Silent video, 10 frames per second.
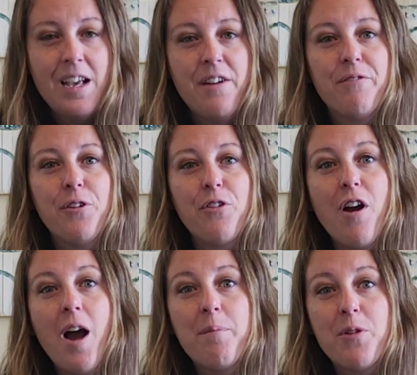Further
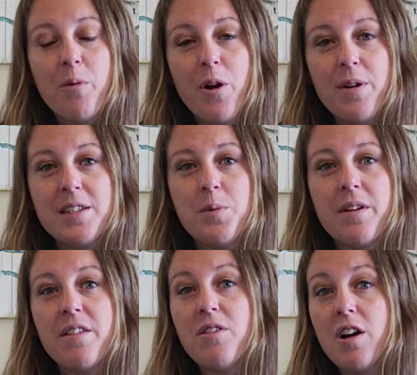up the road is one
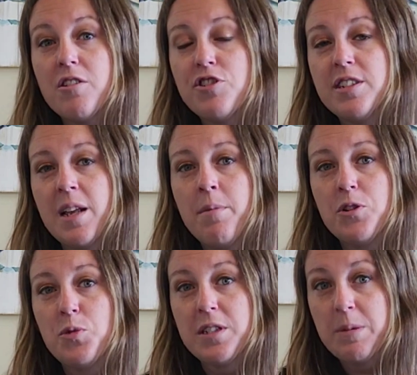of the largest and
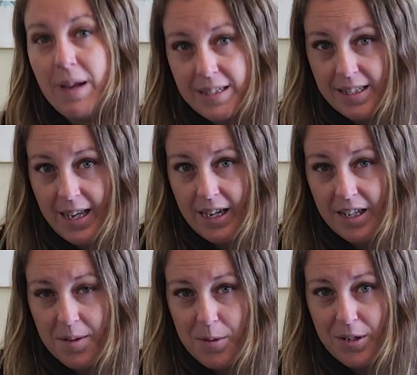most respected
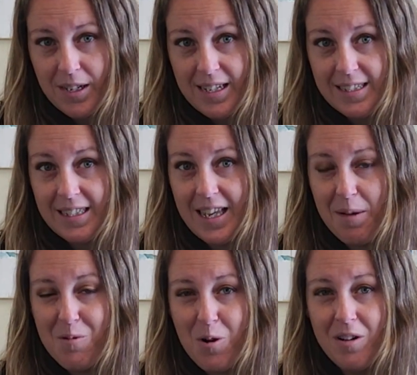gated communities in
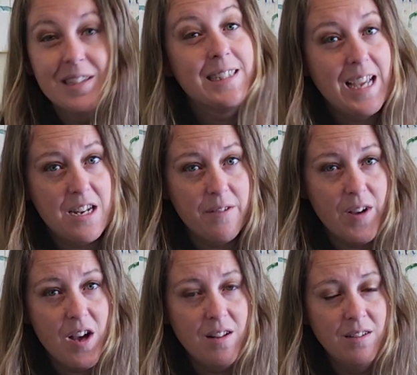Cape Coral,
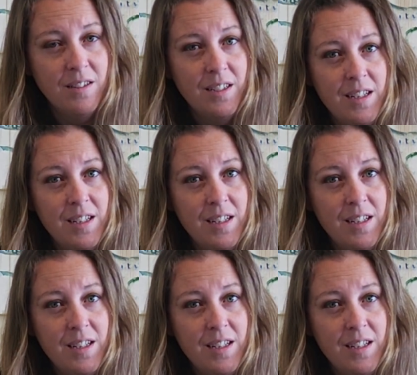Sandoval.